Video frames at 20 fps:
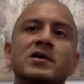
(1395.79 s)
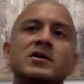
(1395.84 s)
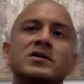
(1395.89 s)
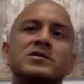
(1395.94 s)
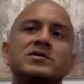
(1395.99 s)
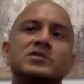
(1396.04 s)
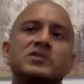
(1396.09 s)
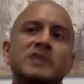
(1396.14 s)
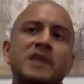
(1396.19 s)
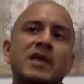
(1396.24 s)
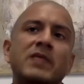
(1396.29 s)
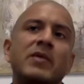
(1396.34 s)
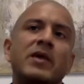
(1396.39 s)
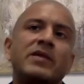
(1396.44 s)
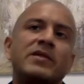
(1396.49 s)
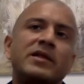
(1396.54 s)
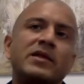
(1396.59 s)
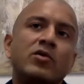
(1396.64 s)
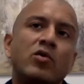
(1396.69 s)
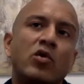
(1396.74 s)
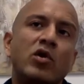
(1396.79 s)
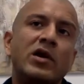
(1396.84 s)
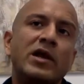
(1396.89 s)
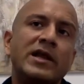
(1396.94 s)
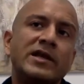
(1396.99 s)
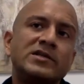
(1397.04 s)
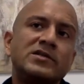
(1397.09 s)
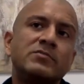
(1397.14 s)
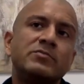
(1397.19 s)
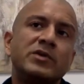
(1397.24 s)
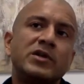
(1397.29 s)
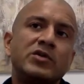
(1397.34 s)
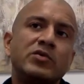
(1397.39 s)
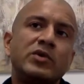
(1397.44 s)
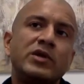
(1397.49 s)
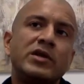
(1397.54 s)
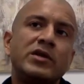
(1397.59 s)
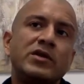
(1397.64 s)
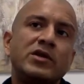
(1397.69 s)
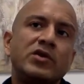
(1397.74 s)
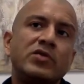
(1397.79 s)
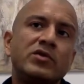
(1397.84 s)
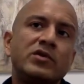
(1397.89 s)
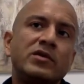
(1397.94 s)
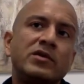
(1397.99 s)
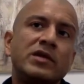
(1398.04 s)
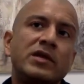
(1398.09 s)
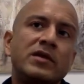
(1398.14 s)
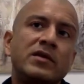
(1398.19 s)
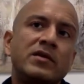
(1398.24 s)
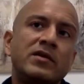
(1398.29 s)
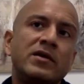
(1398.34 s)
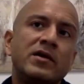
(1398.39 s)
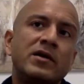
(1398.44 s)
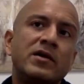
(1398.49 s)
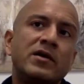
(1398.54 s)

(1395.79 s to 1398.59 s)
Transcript: So same, I think, correlation between Newton and